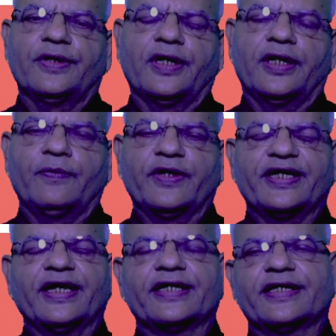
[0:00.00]

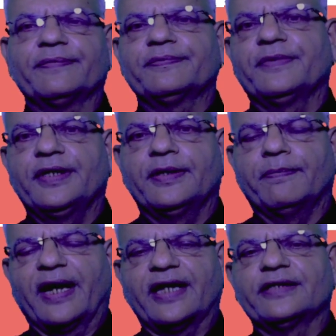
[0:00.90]
One can attempt
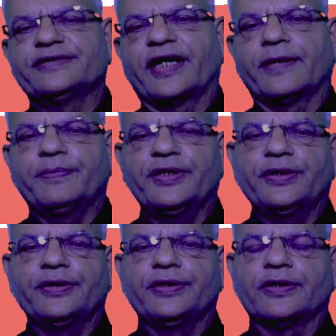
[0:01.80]
medical
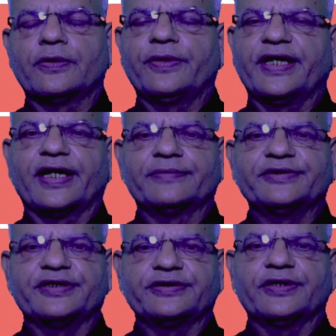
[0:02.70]
therapy, including
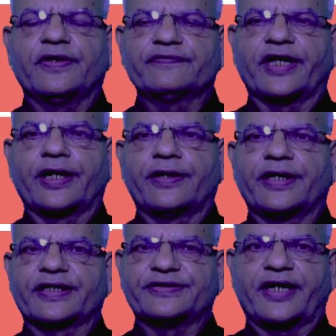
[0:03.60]
administration of
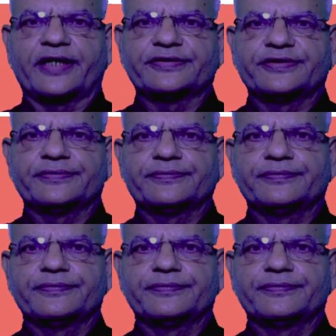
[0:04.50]
thyroid extracts.